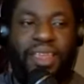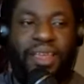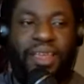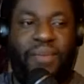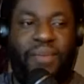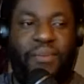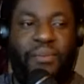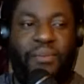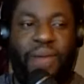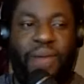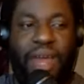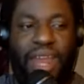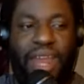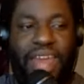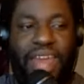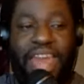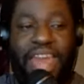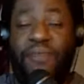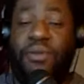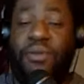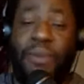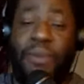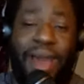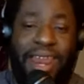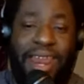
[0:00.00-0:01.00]
but
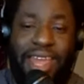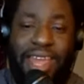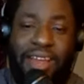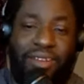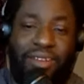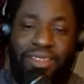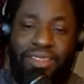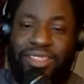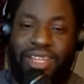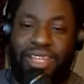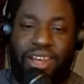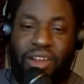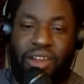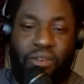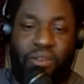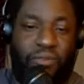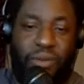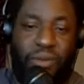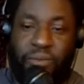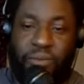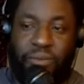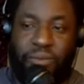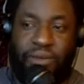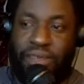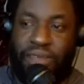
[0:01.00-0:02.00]
everybody else, you know,
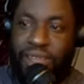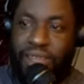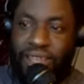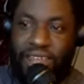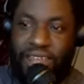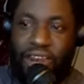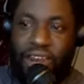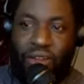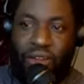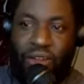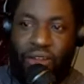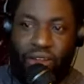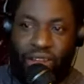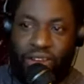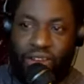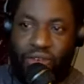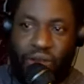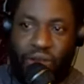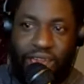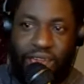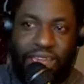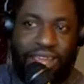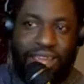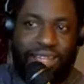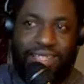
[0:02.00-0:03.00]
from you know
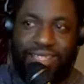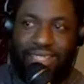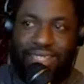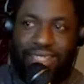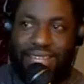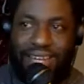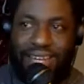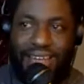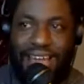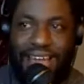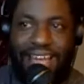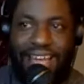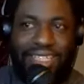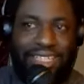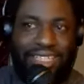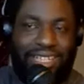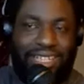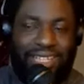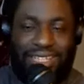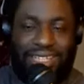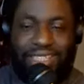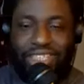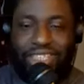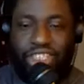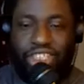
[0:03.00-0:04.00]
Lecrae,
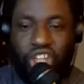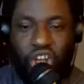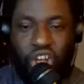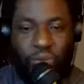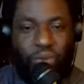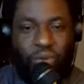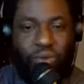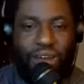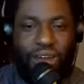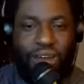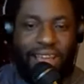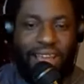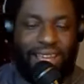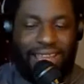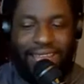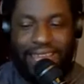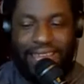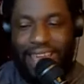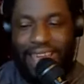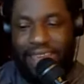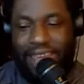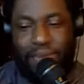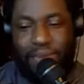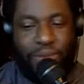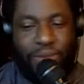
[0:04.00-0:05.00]
Tedashii, Shobaraka,
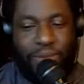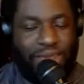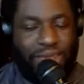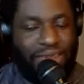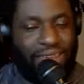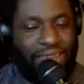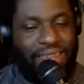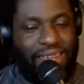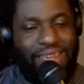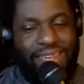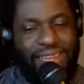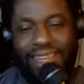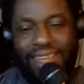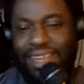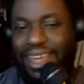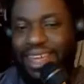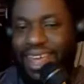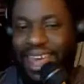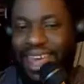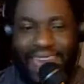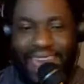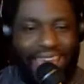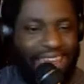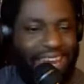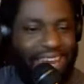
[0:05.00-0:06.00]
KB,
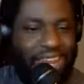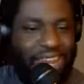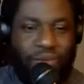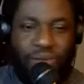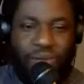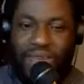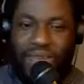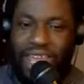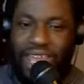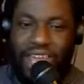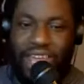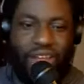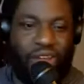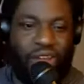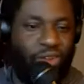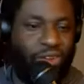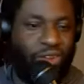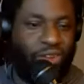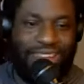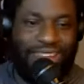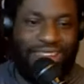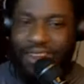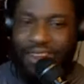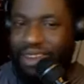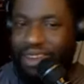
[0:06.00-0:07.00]
Andy
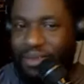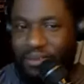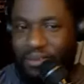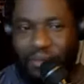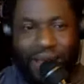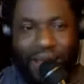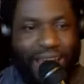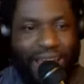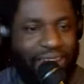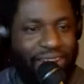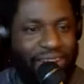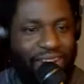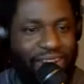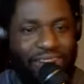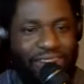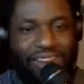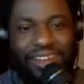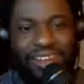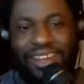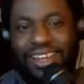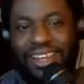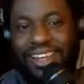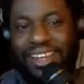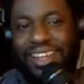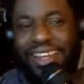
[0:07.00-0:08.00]
Mineo, Derek Minor,
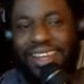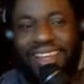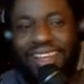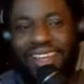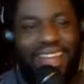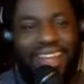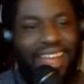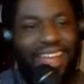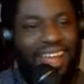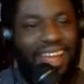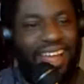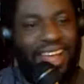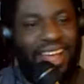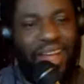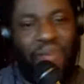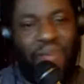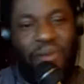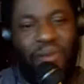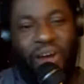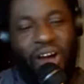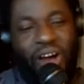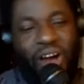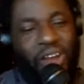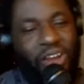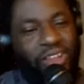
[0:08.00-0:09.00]
um,
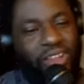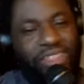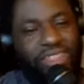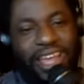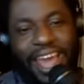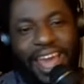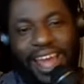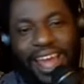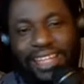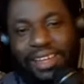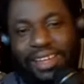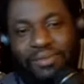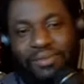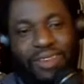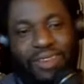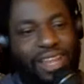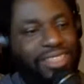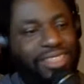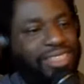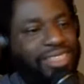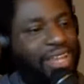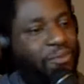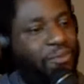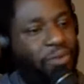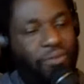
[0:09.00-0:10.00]
all those cats. I've done
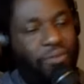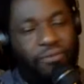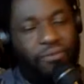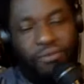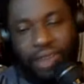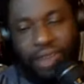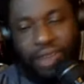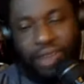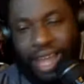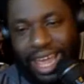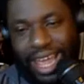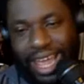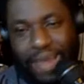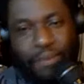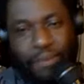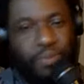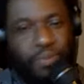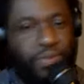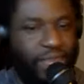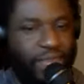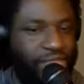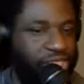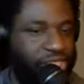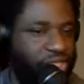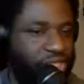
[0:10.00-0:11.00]
stuff with Flame,
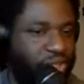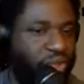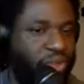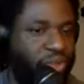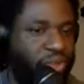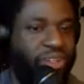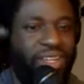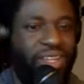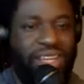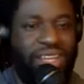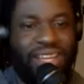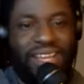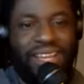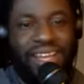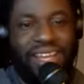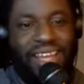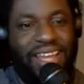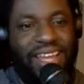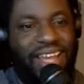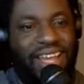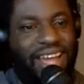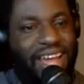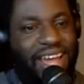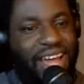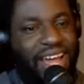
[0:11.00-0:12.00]
Thi'sl,
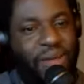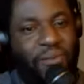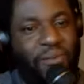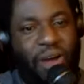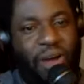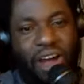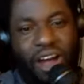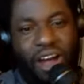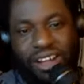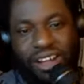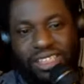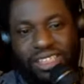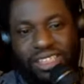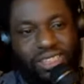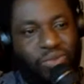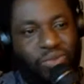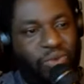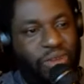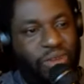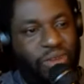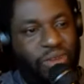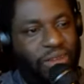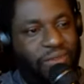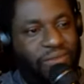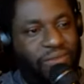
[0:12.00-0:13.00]
um, R
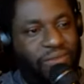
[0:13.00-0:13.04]
Swift.